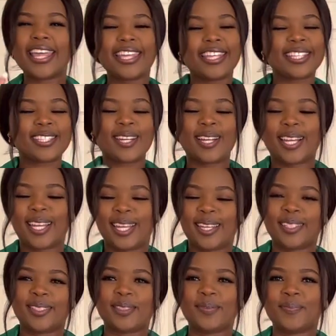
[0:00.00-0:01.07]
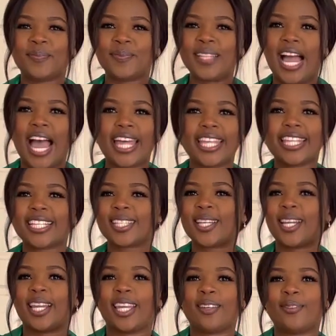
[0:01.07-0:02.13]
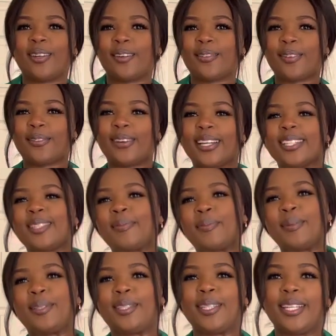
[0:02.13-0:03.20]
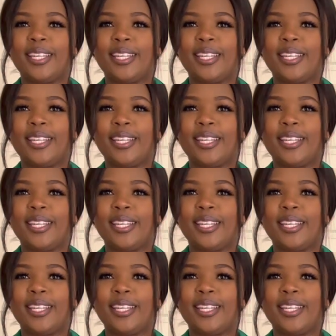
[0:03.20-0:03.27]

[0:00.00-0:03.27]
think I've gotta give whatever fuck it's supposed to